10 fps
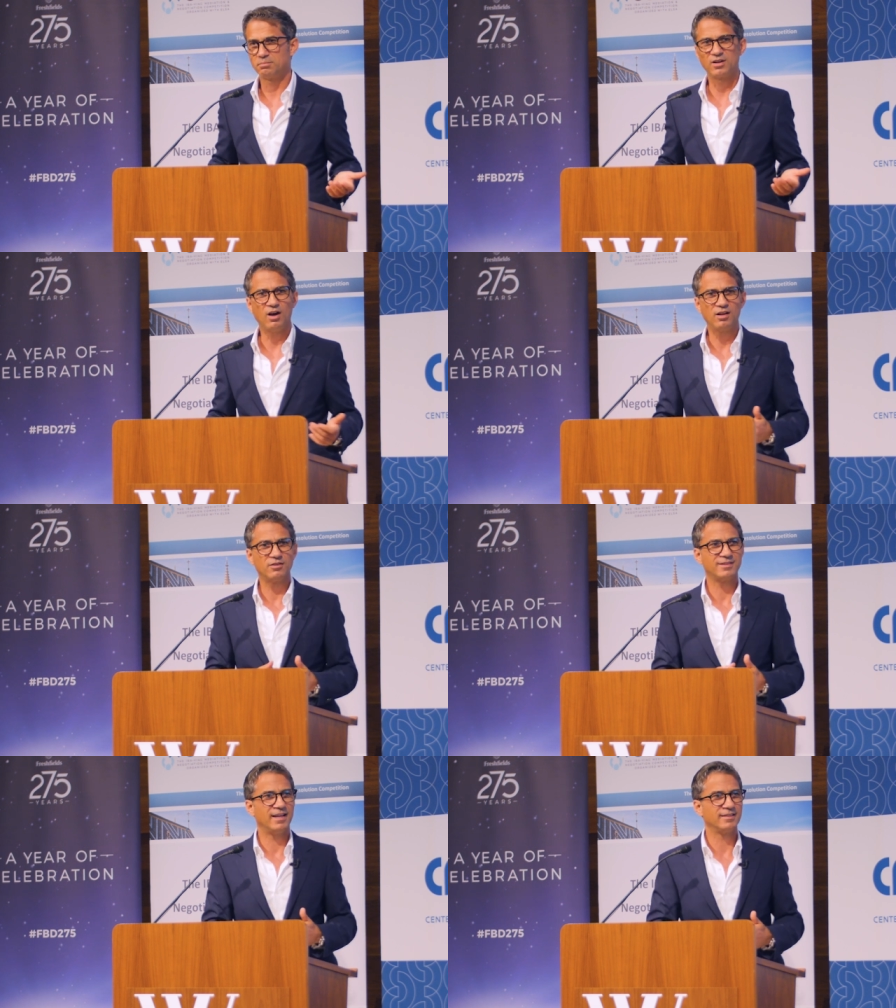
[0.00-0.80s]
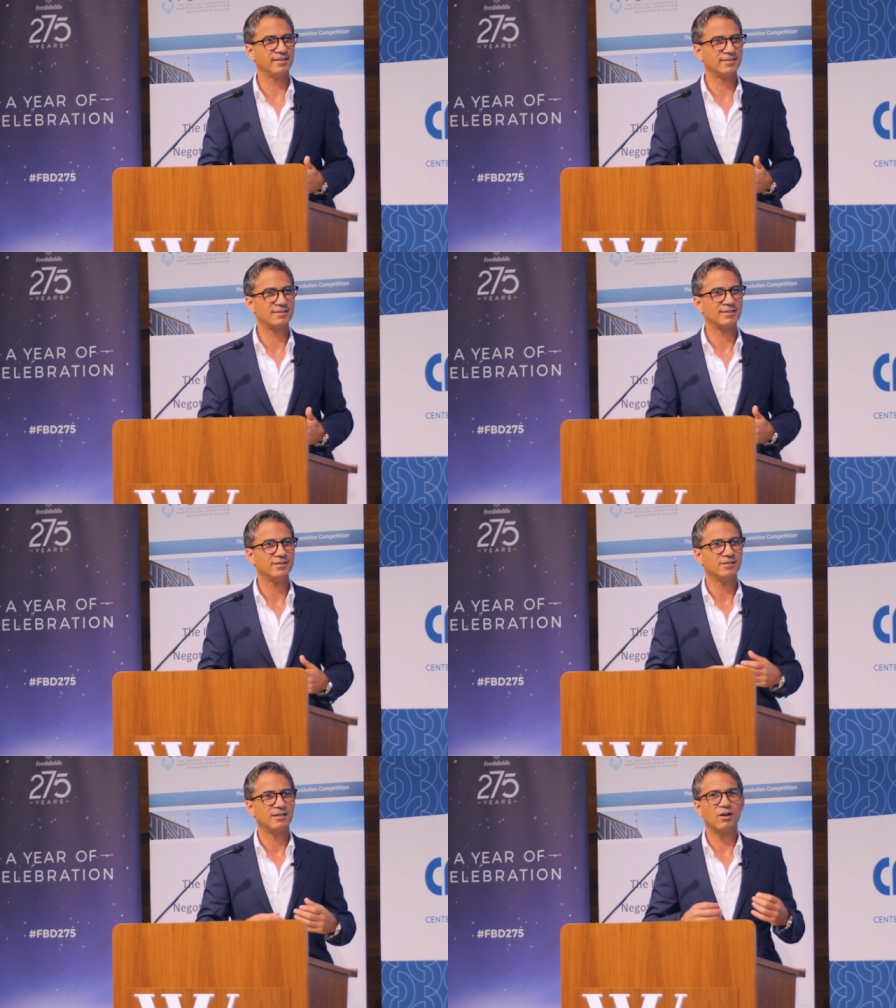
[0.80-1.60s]
but all of that is
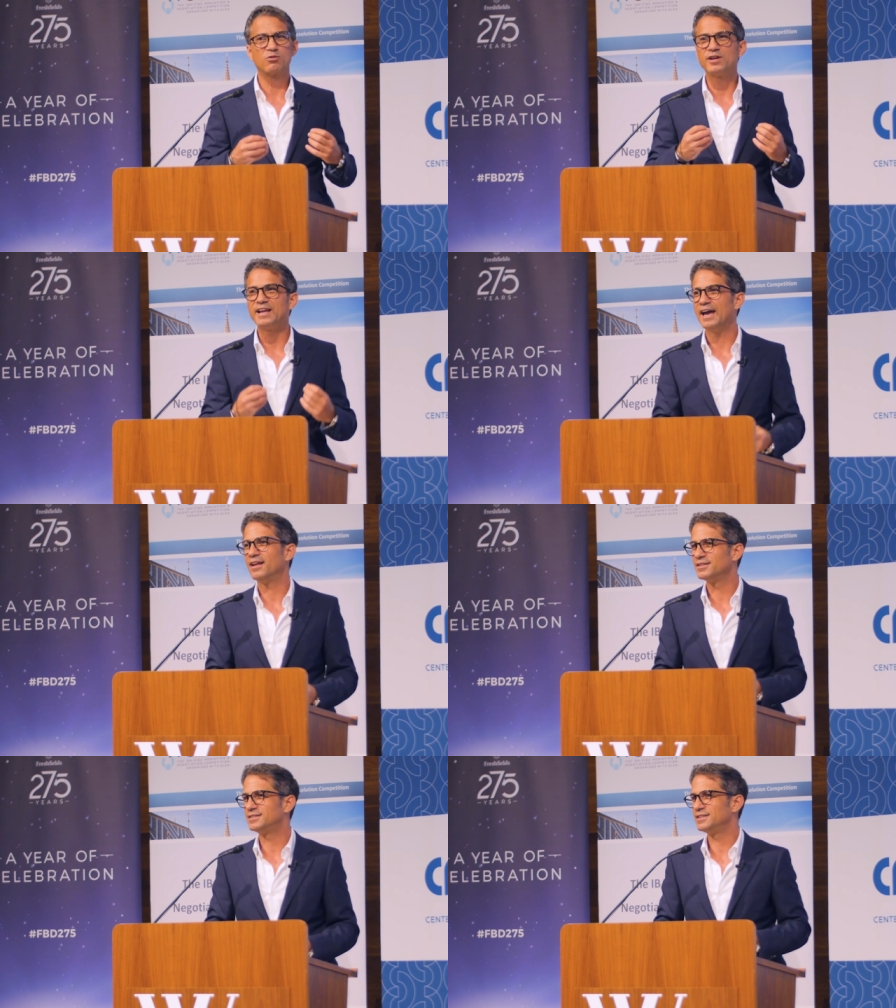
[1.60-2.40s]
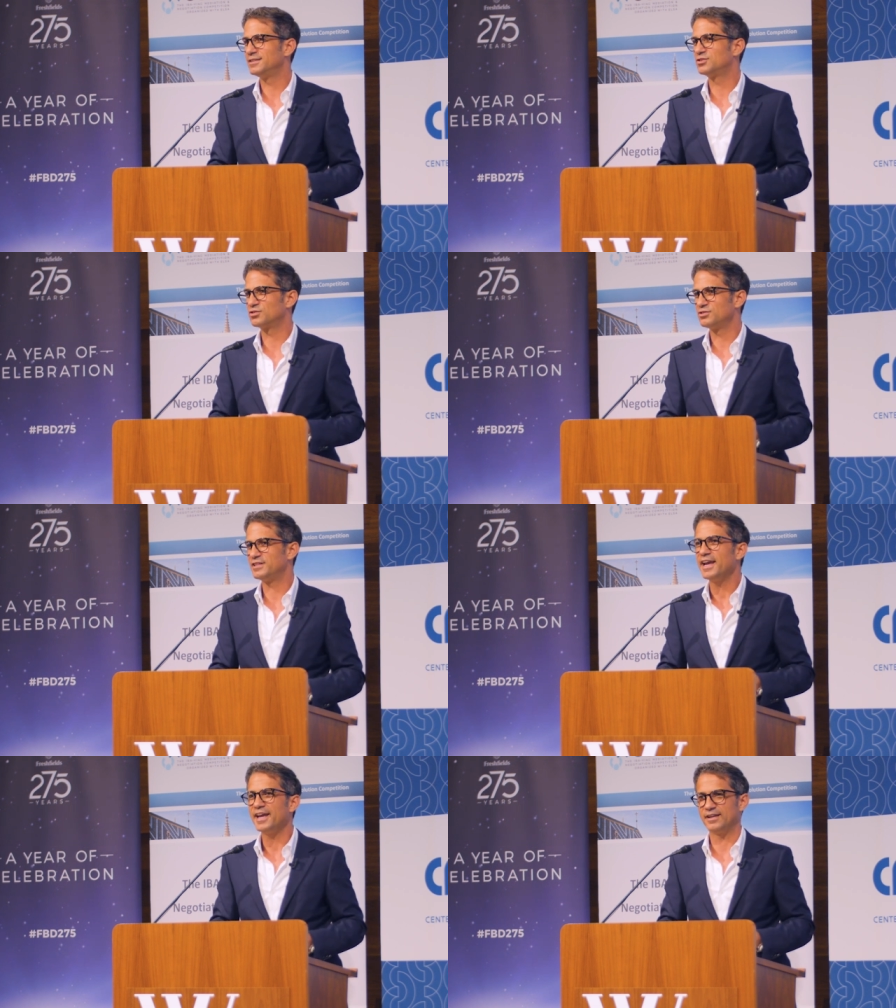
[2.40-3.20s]
a reality
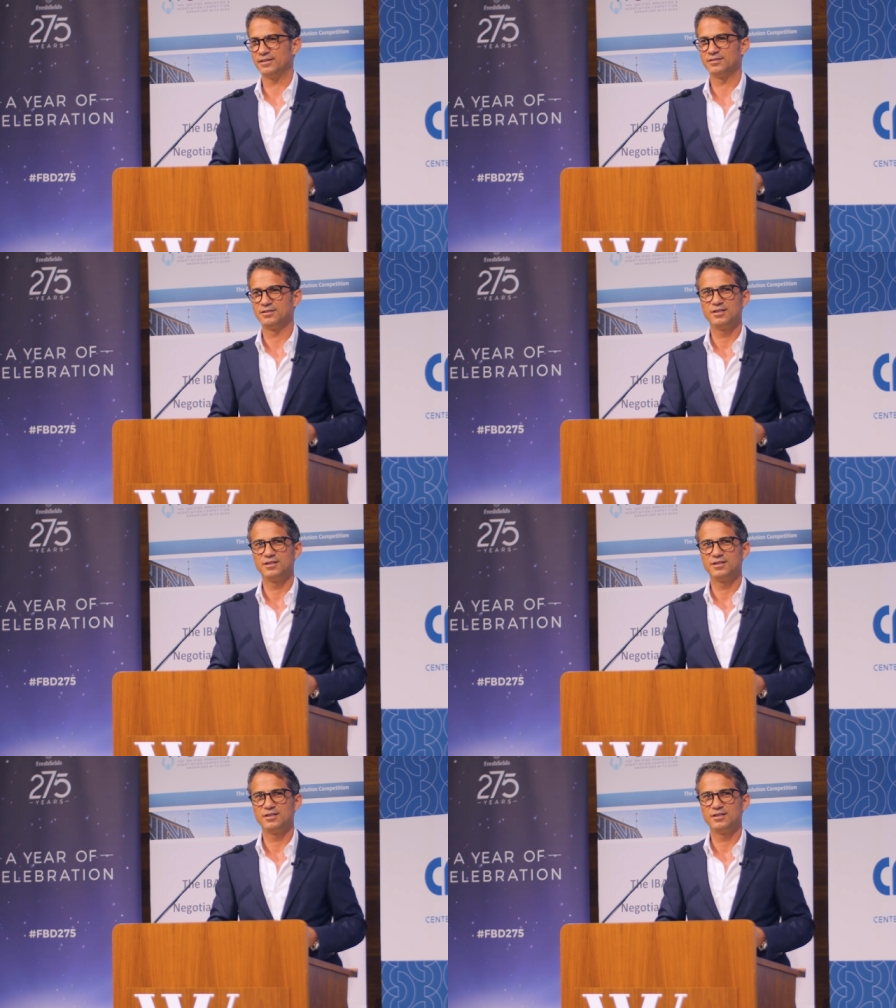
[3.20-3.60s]
today.